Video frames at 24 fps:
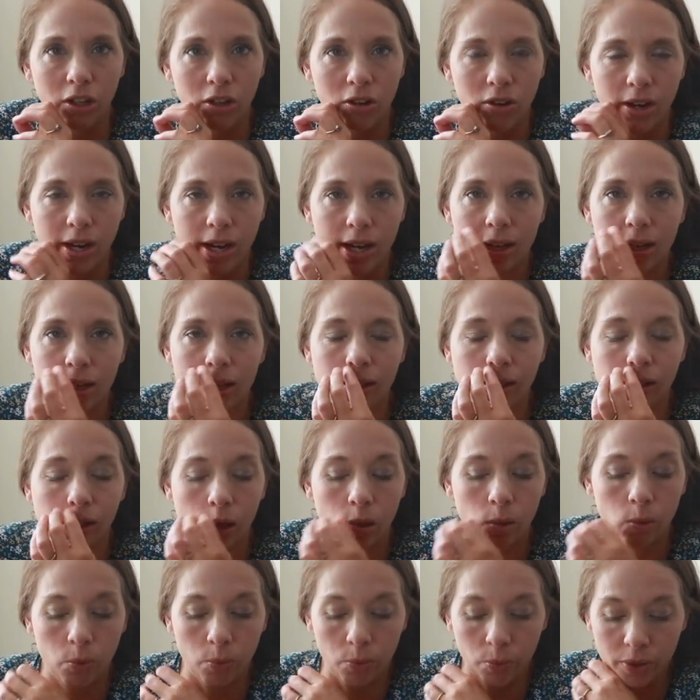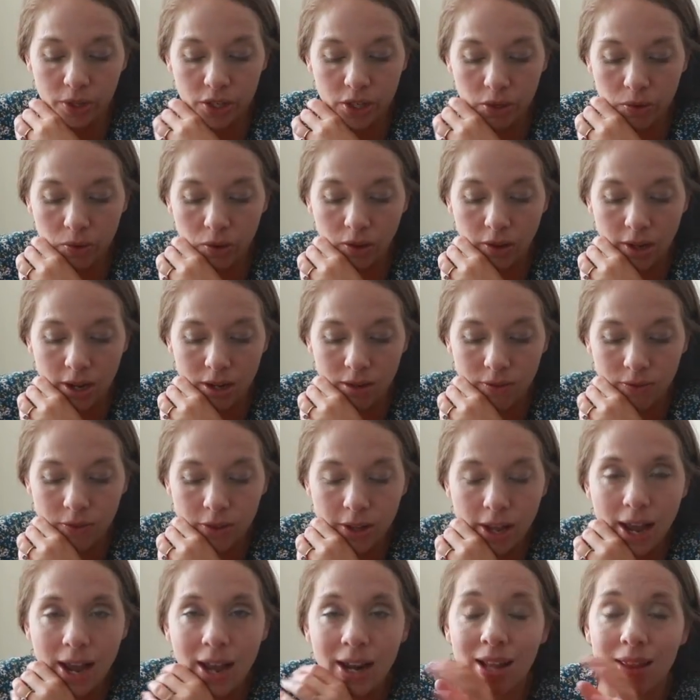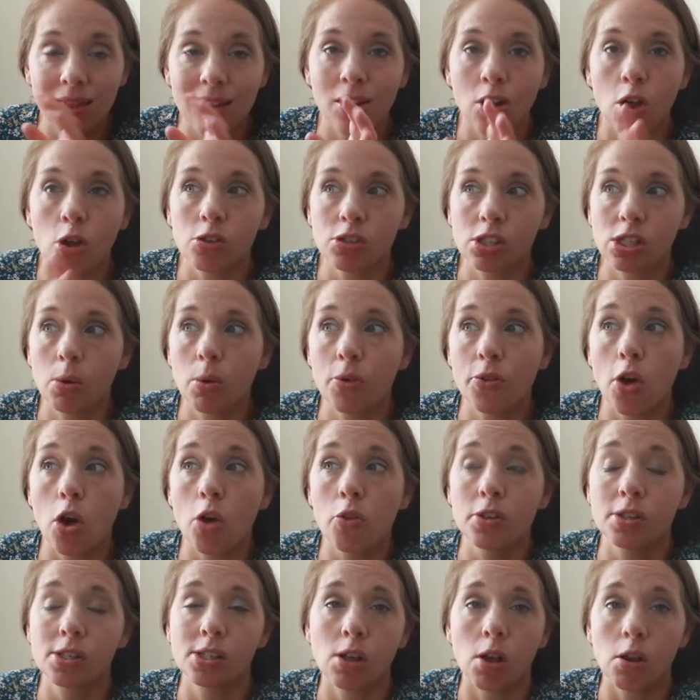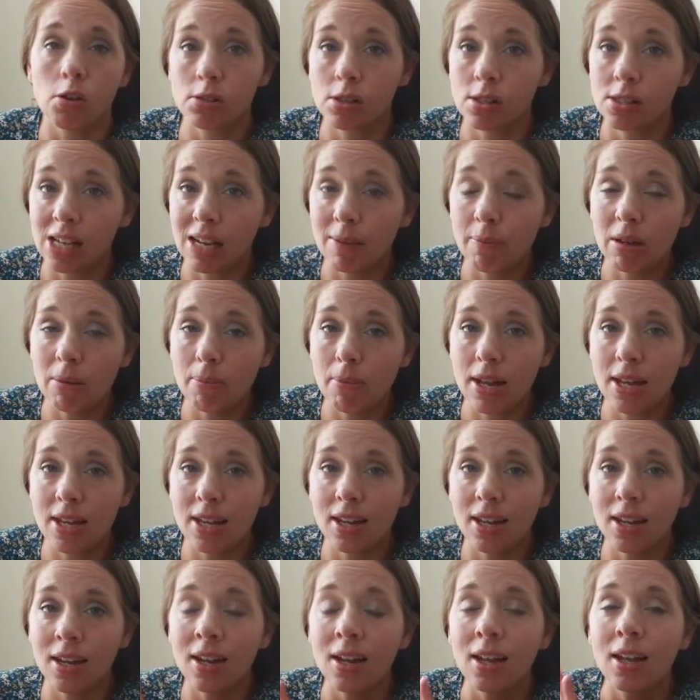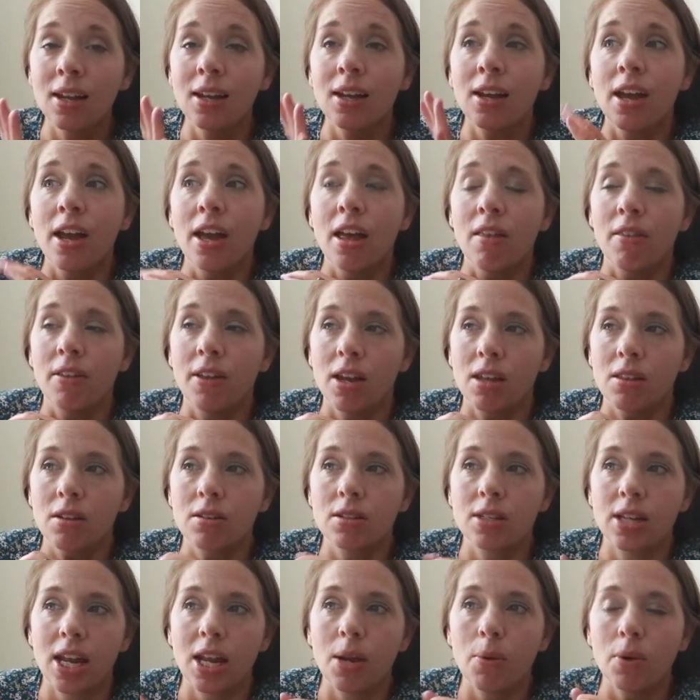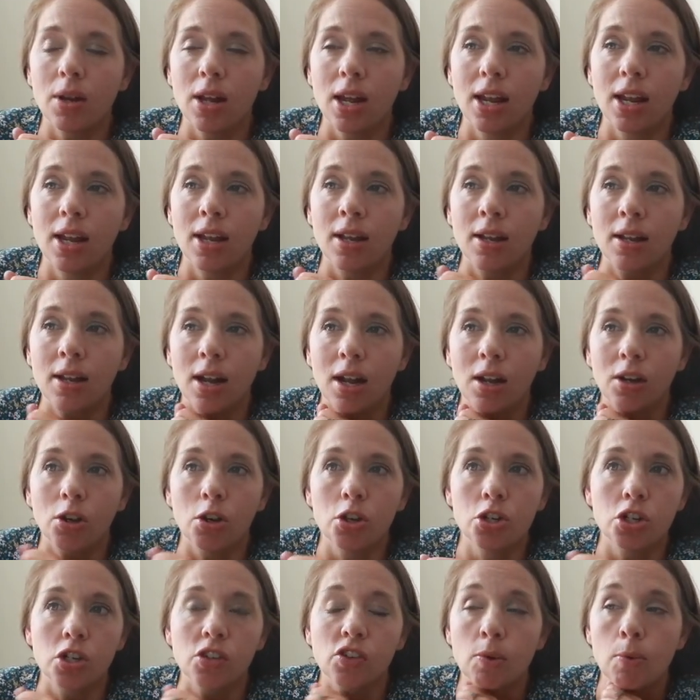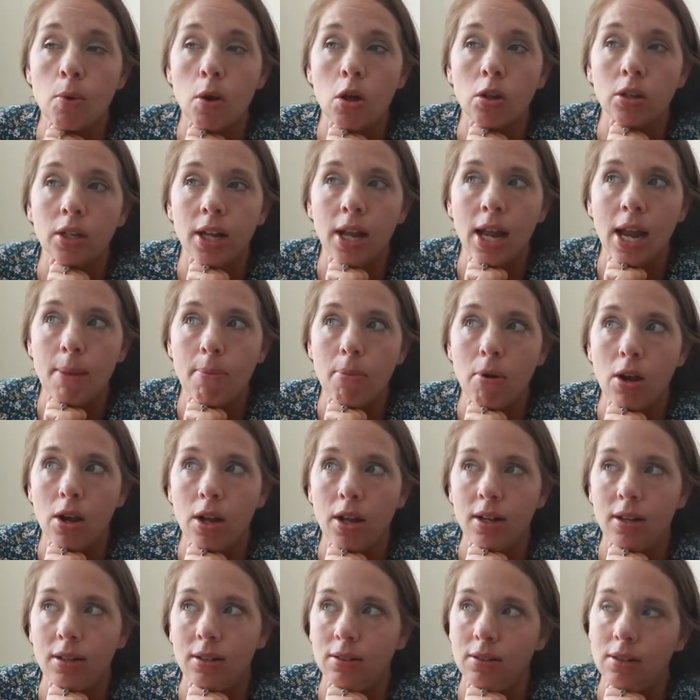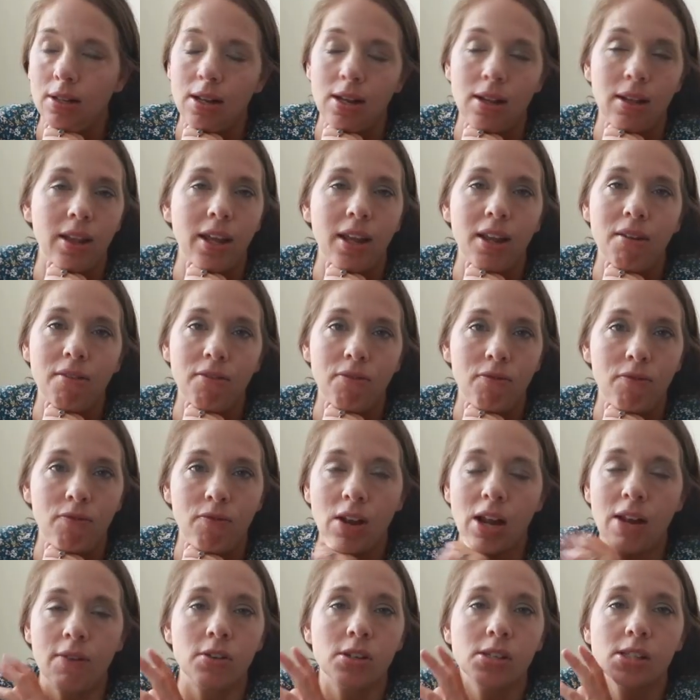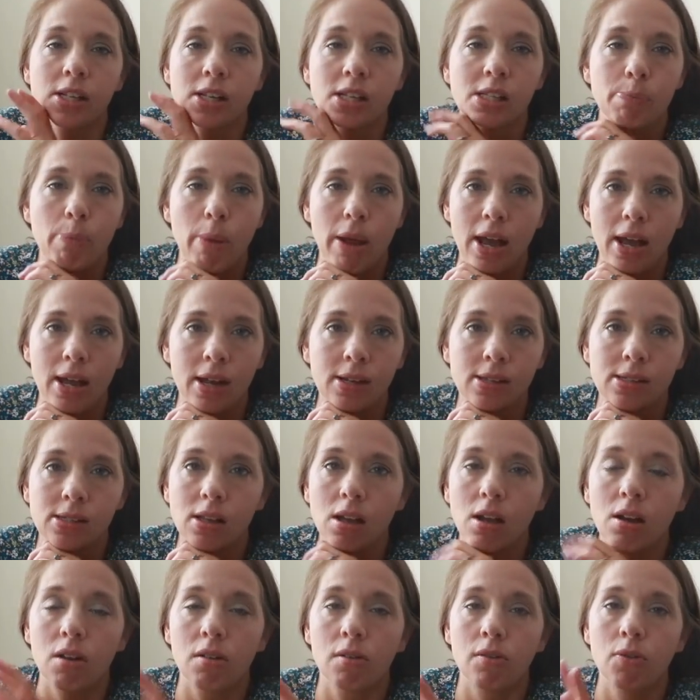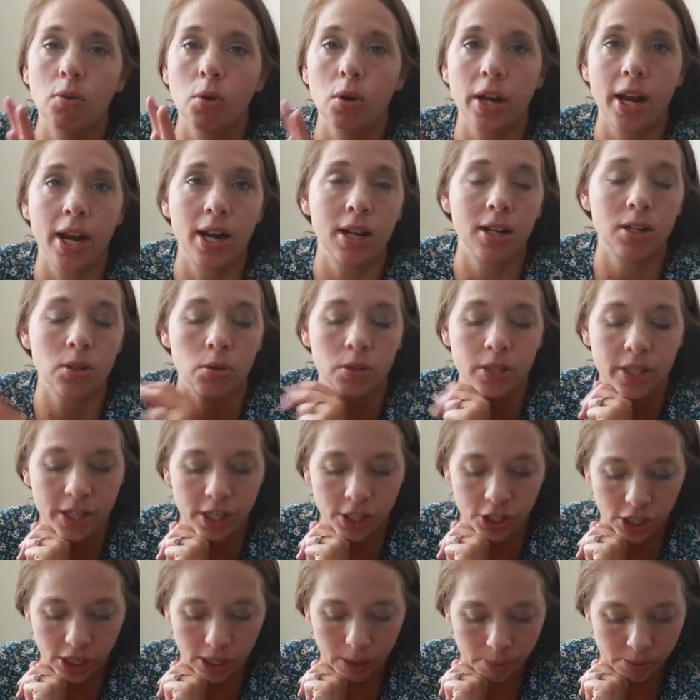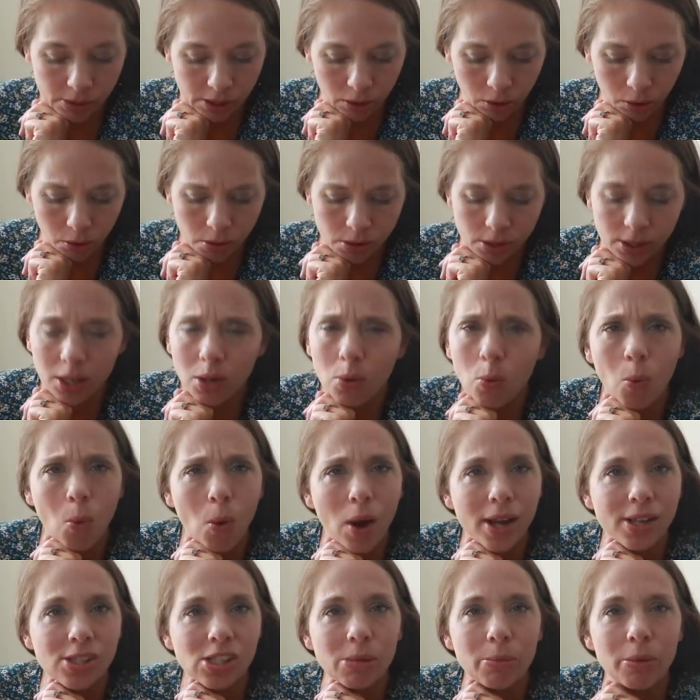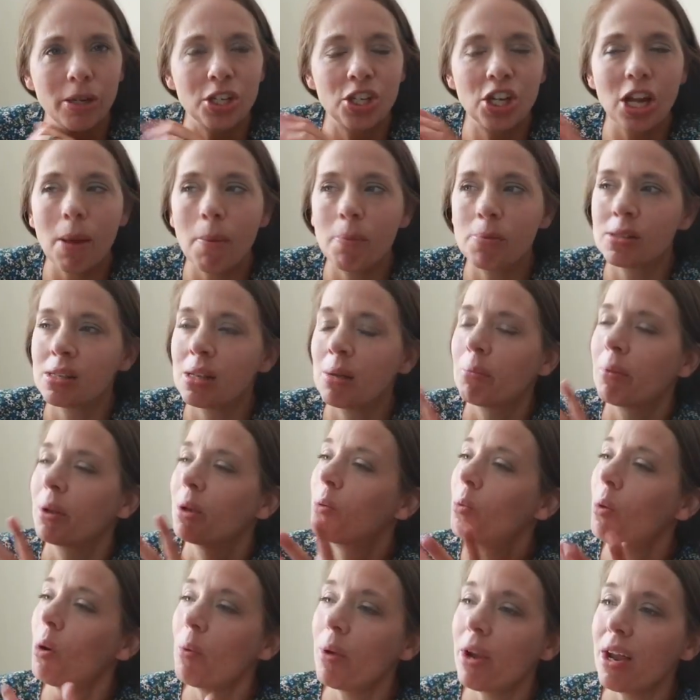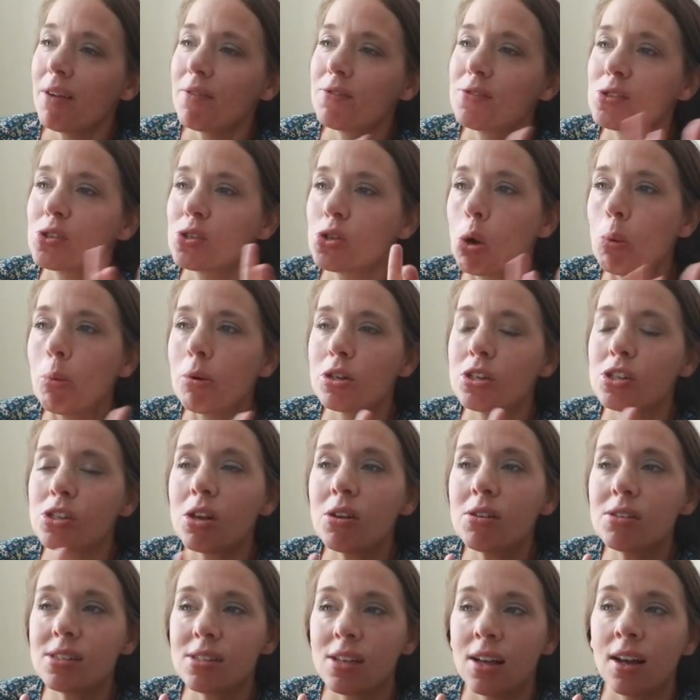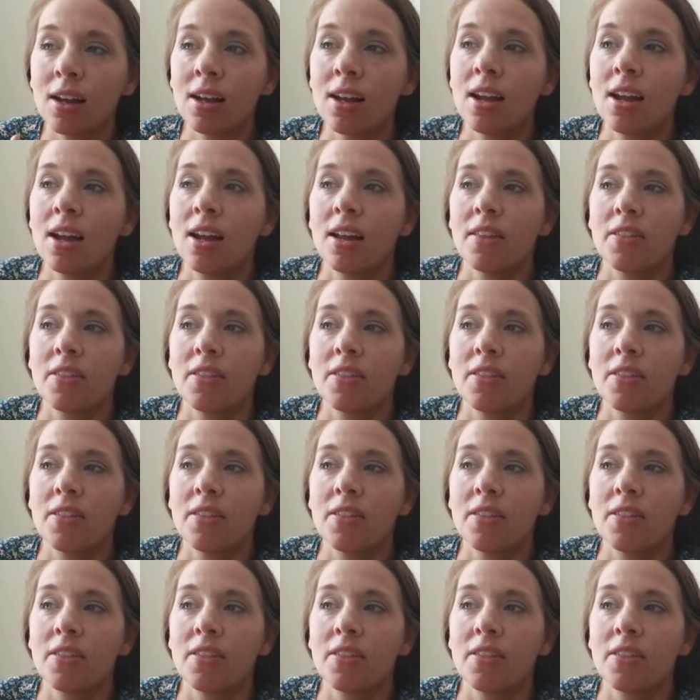great. And so we do a lot of that. And then also with all the salsas I've been making, the other day when I got groceries from Aldi, I bought like five or six bags of organic tortilla chips and Luke's like, why so many chips? I'm like, well, we have so much salsa.